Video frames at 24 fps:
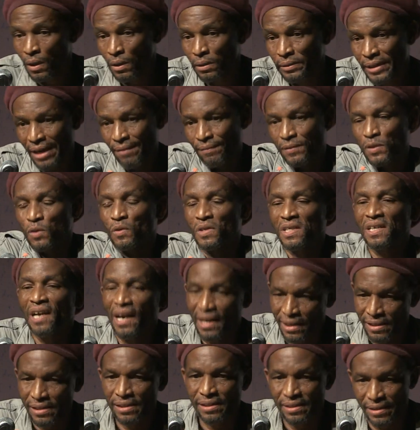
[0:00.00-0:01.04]
They have to
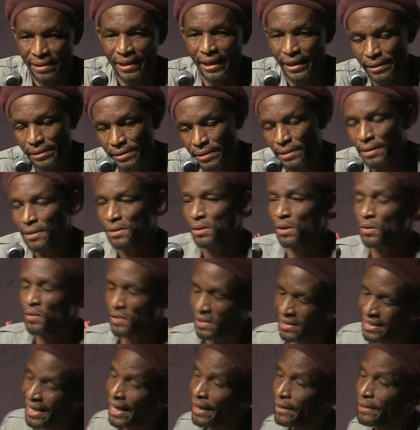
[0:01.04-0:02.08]
translate. So you
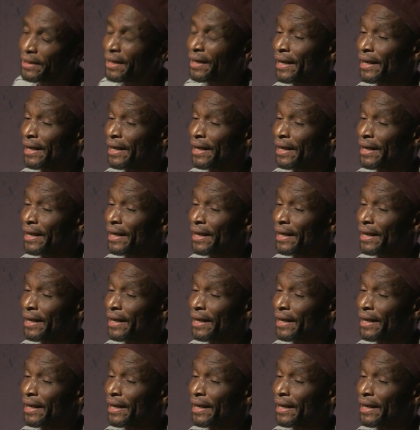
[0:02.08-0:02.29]
stand there